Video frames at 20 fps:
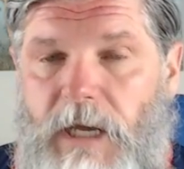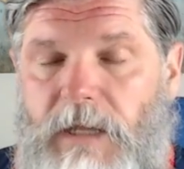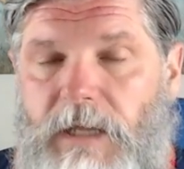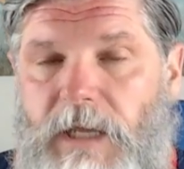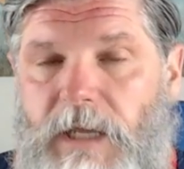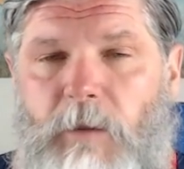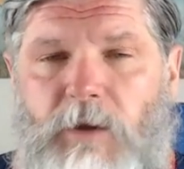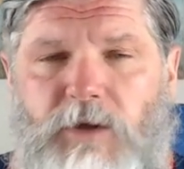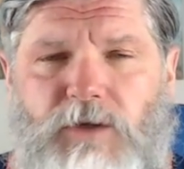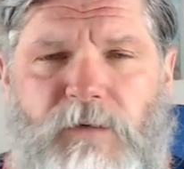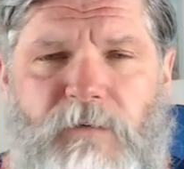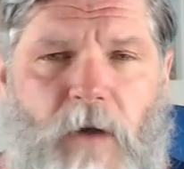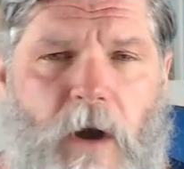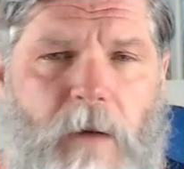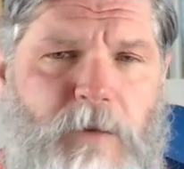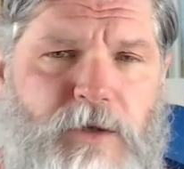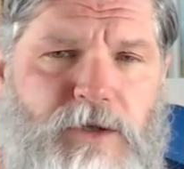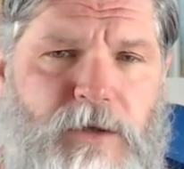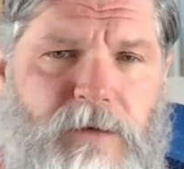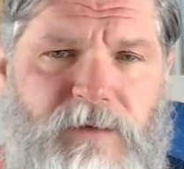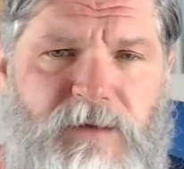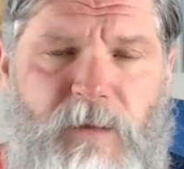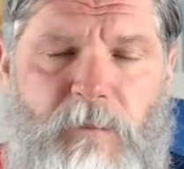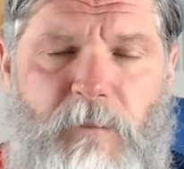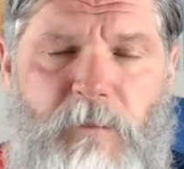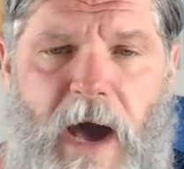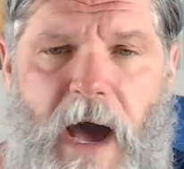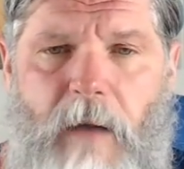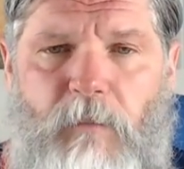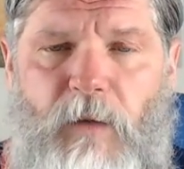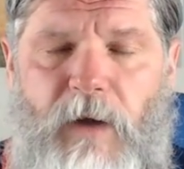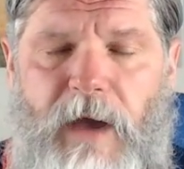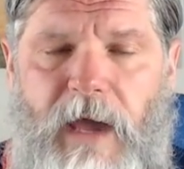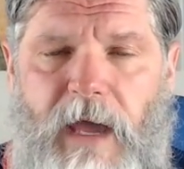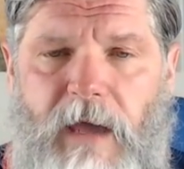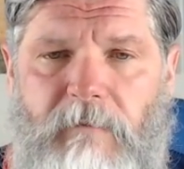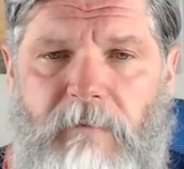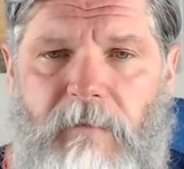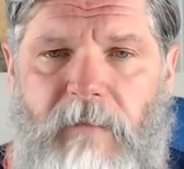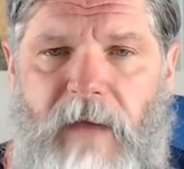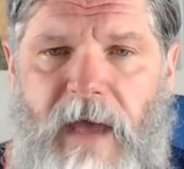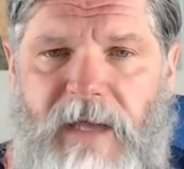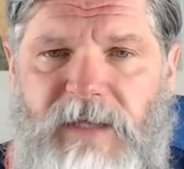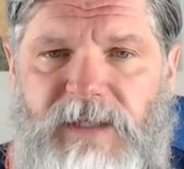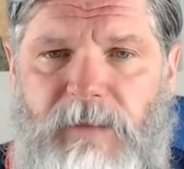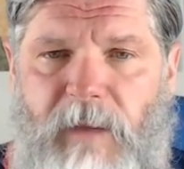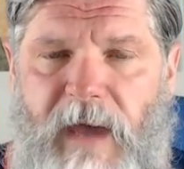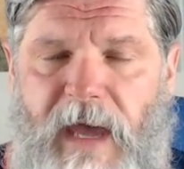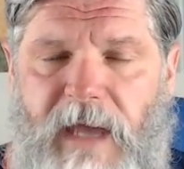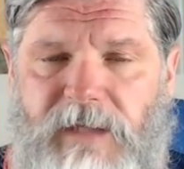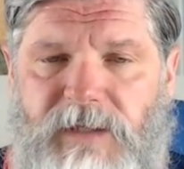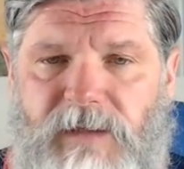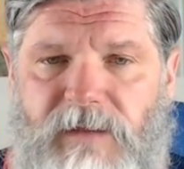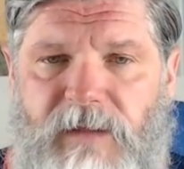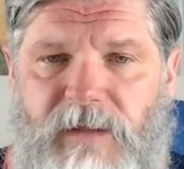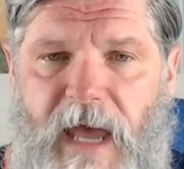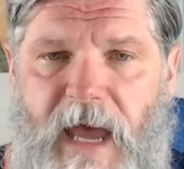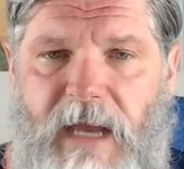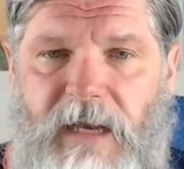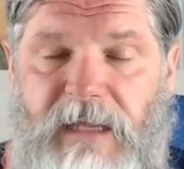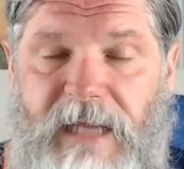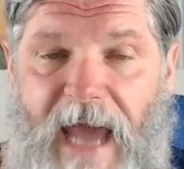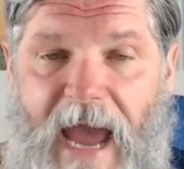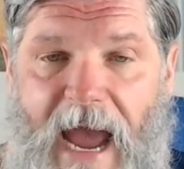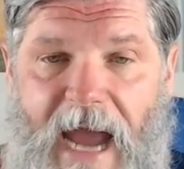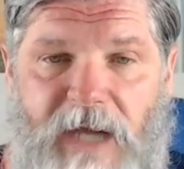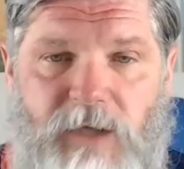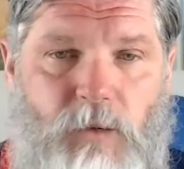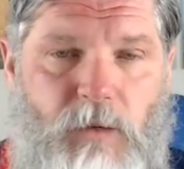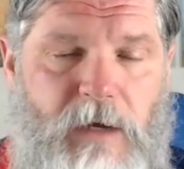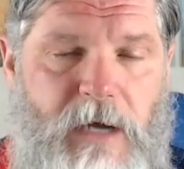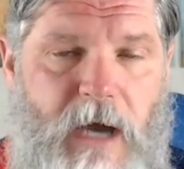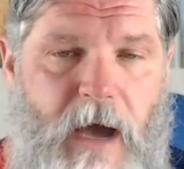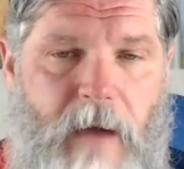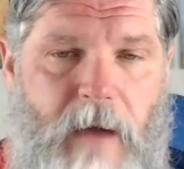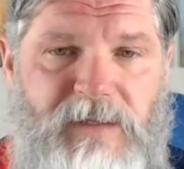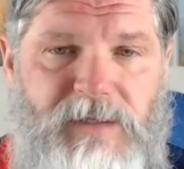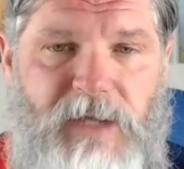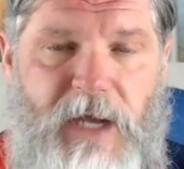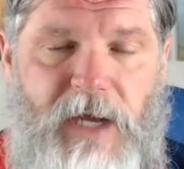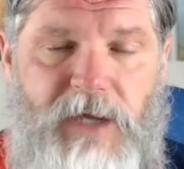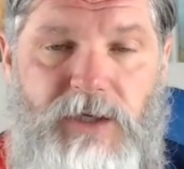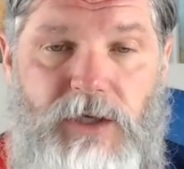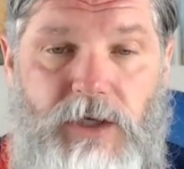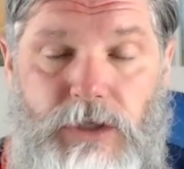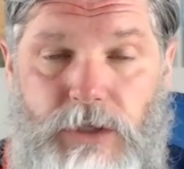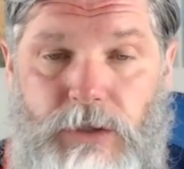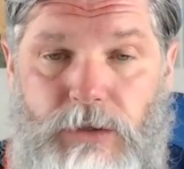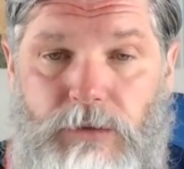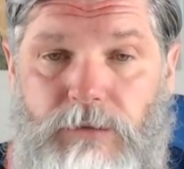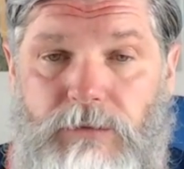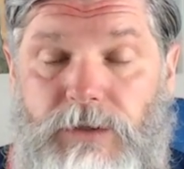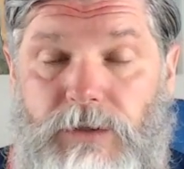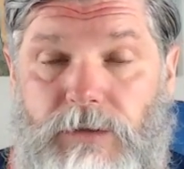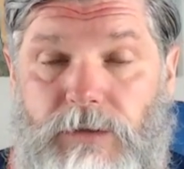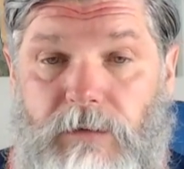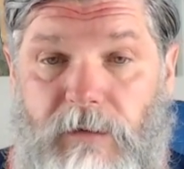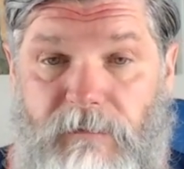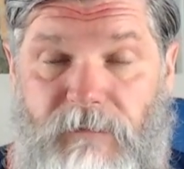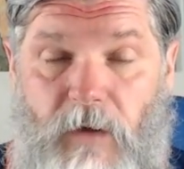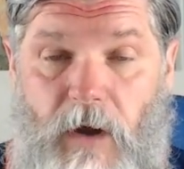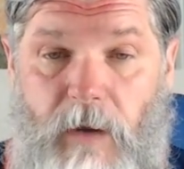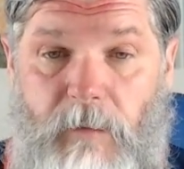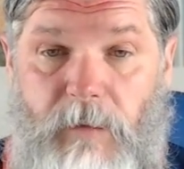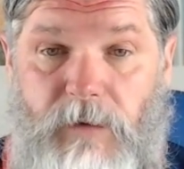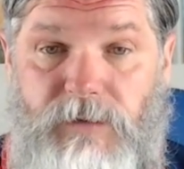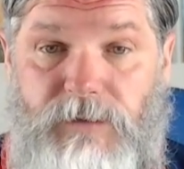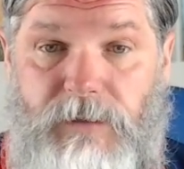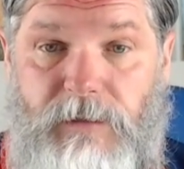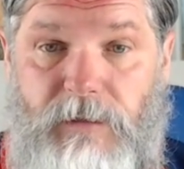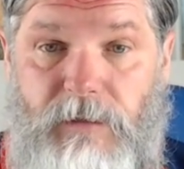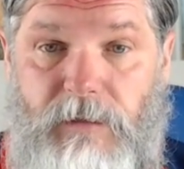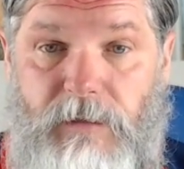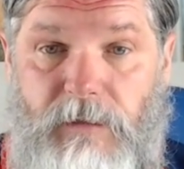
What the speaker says: The Commercial Farmers Union of Zimbabwe estimates that the actual compensation due to the farmers